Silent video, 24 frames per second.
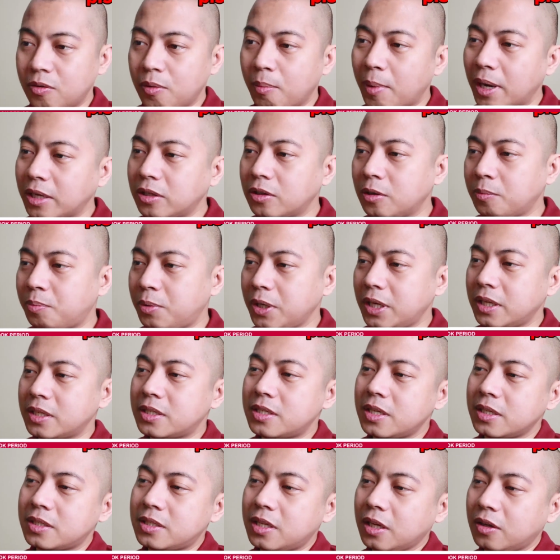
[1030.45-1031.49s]
reminder on
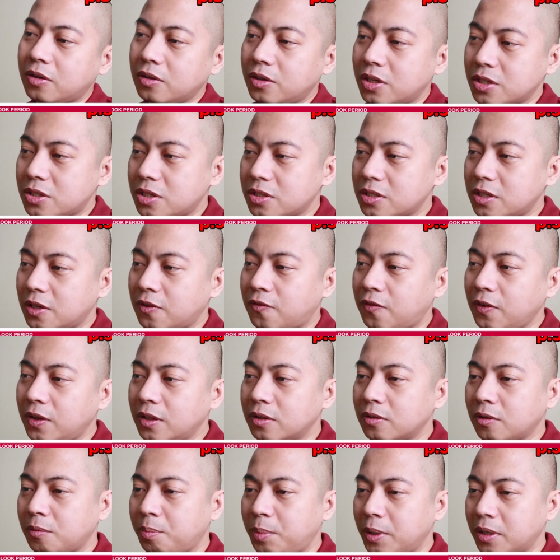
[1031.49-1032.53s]
pre-existing conditions and free
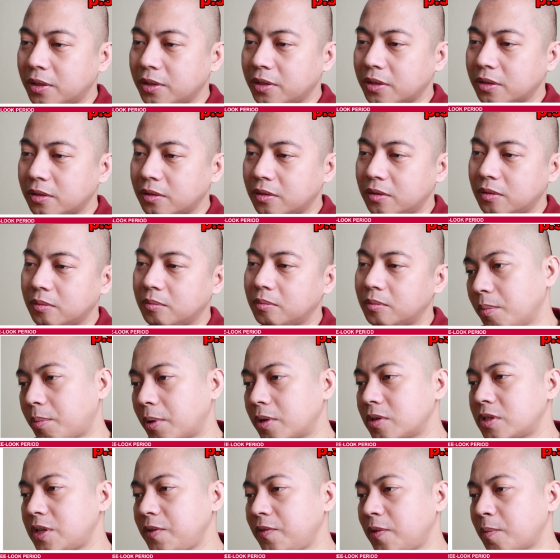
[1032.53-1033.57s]
look period.
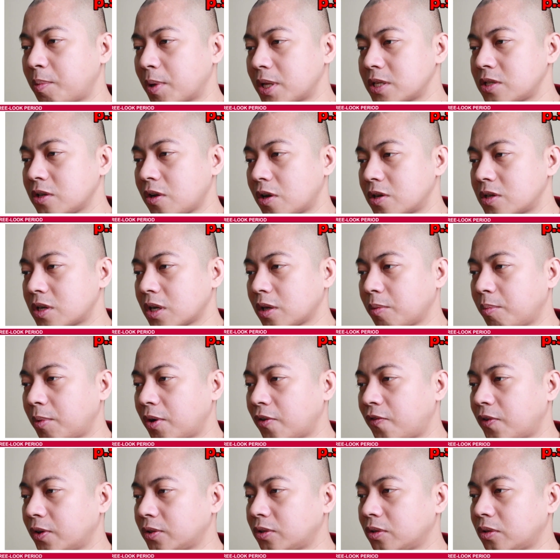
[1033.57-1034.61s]
Upon receiving the policy contract, you may
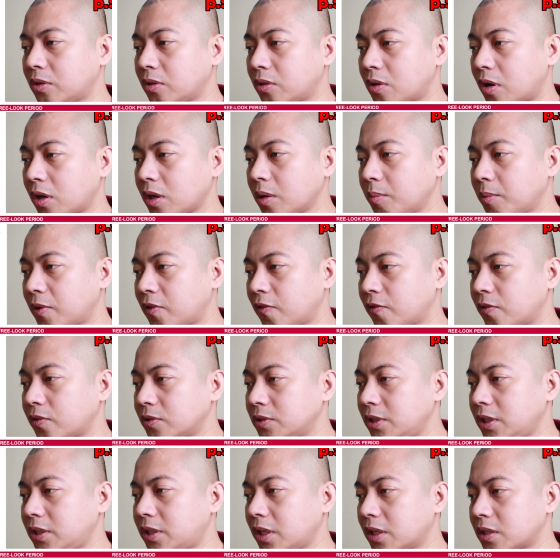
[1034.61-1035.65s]
refer to the document for
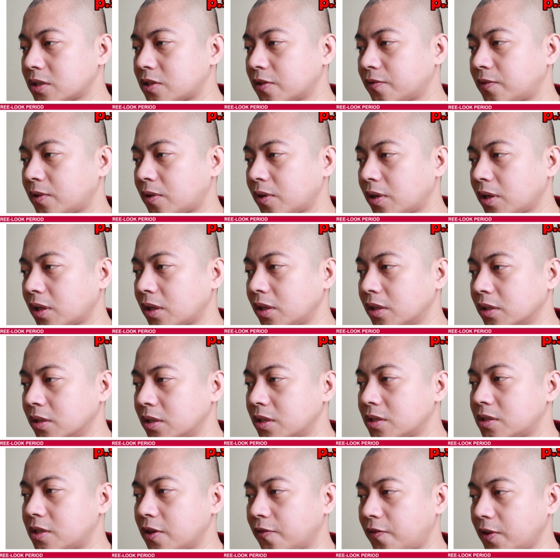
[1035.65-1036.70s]
full details of the critical
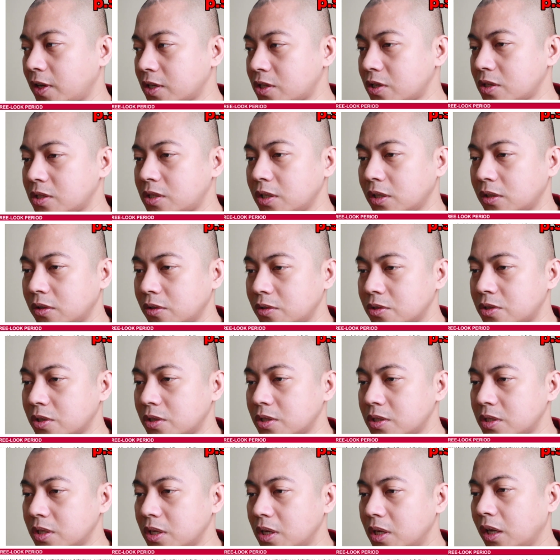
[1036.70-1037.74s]
illness definitions,
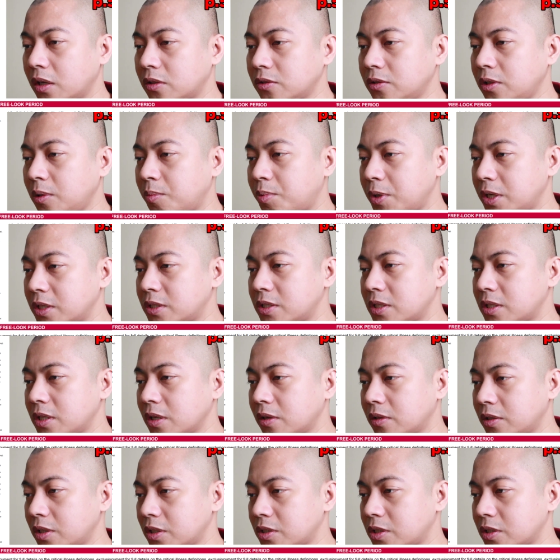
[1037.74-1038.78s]
inclusions, including
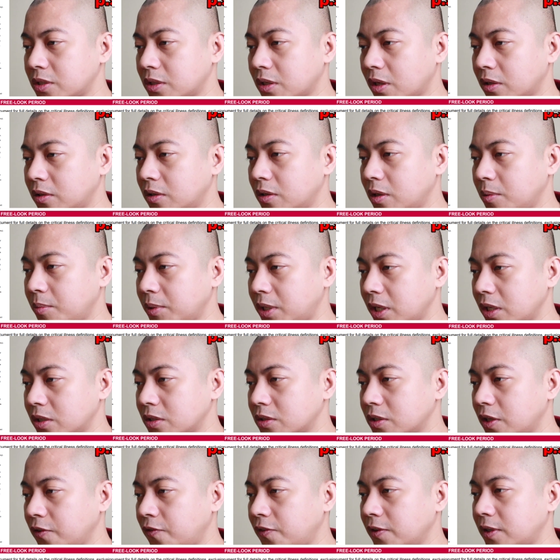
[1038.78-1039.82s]
pre-existing conditions, other
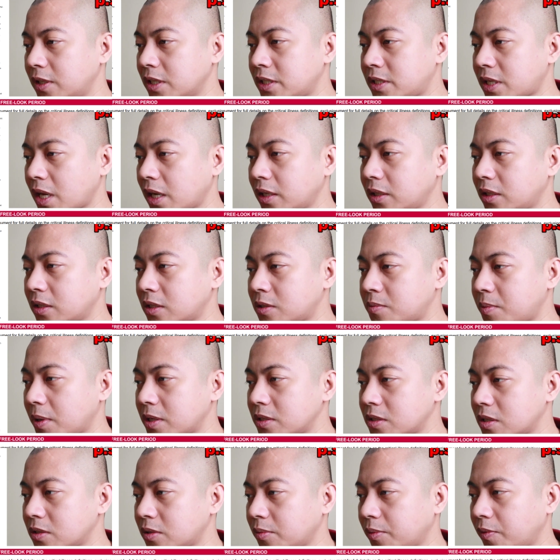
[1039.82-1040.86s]
limitations. If you decide that this
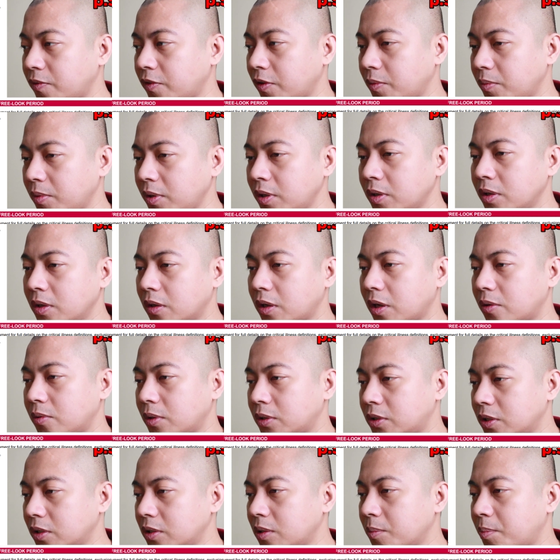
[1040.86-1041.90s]
plan is necessary for you, okay,
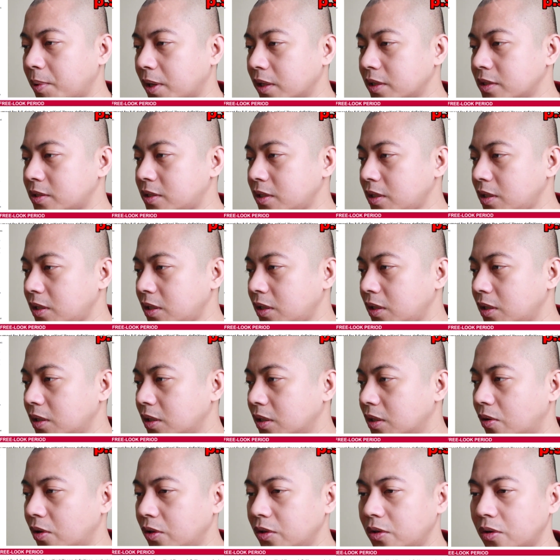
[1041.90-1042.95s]
return the policy
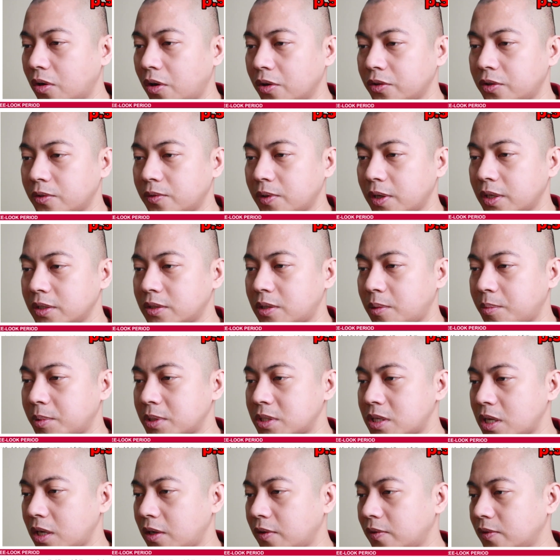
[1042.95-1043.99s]
or your authorized
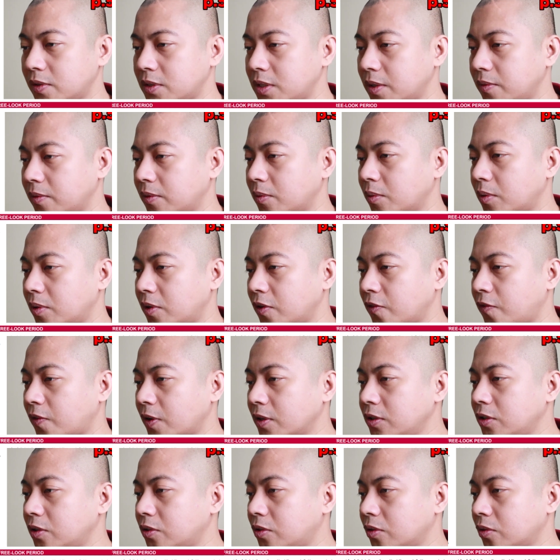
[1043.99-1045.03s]
representative will
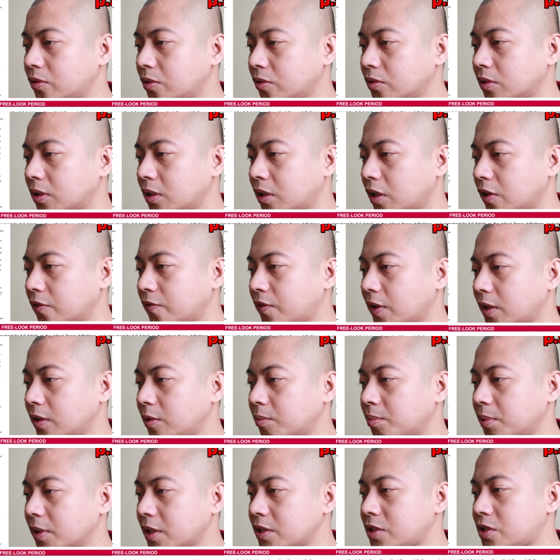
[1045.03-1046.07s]
refund you to total account
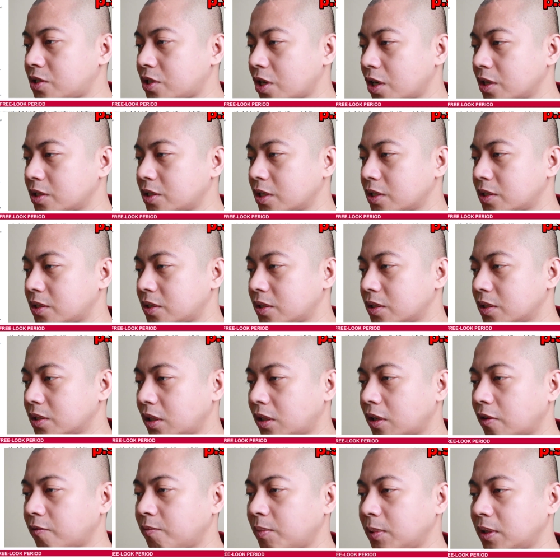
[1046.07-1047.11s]
value plus charges
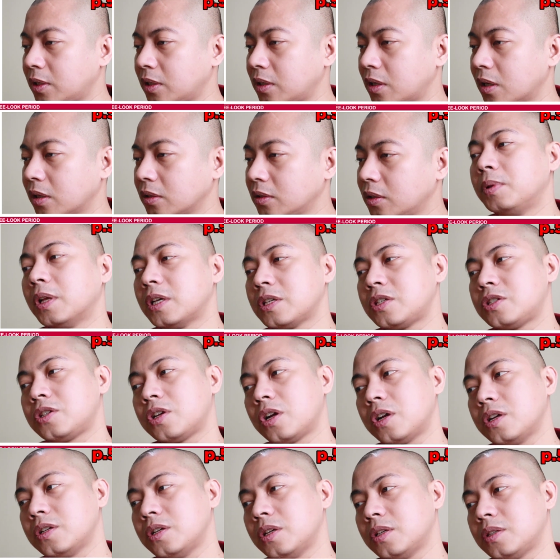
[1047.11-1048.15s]
that have been deducted. Plus
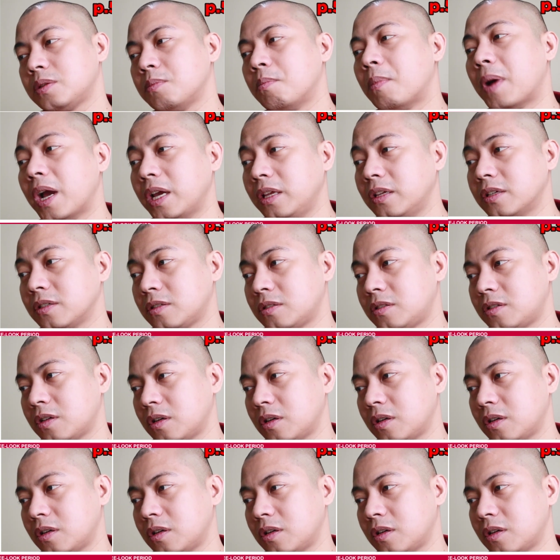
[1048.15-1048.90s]
charges minus